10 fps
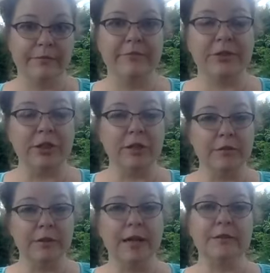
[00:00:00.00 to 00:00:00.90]
shield,
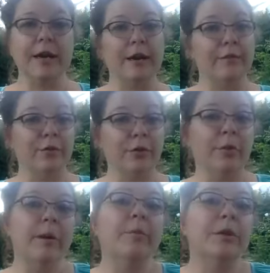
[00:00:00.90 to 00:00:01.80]
the outside of your little
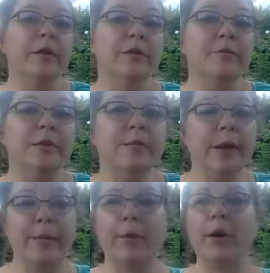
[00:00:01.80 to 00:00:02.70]
bubble on this piece of
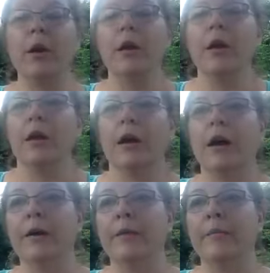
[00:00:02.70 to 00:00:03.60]
paper.
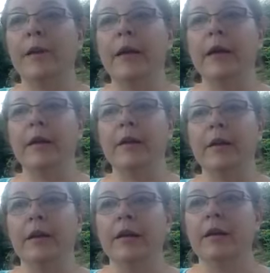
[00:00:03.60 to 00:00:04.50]
And
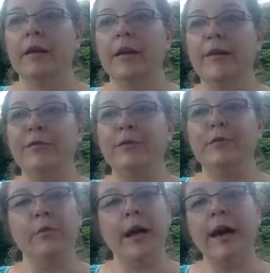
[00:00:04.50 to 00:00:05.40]
if you
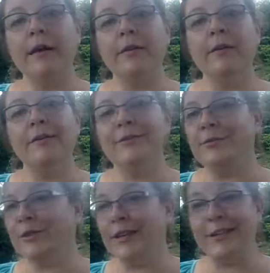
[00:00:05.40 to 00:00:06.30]
do that, it's
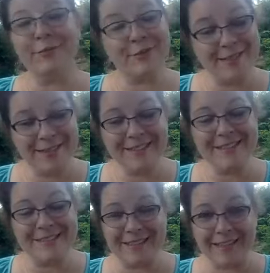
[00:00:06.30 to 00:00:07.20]
really interesting
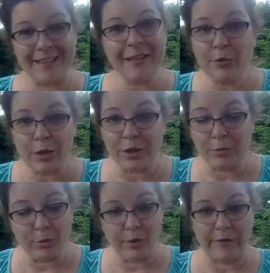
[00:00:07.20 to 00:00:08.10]
to see what you
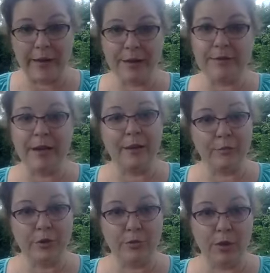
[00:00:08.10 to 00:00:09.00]
put on the outside and
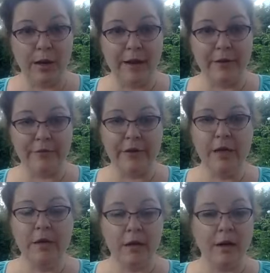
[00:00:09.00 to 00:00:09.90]
what you want to have
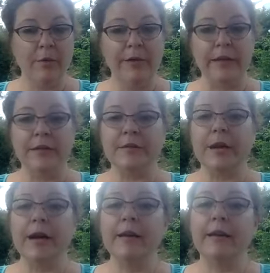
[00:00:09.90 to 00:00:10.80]
come on the
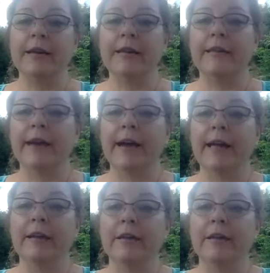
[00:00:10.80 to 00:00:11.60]
inside. And that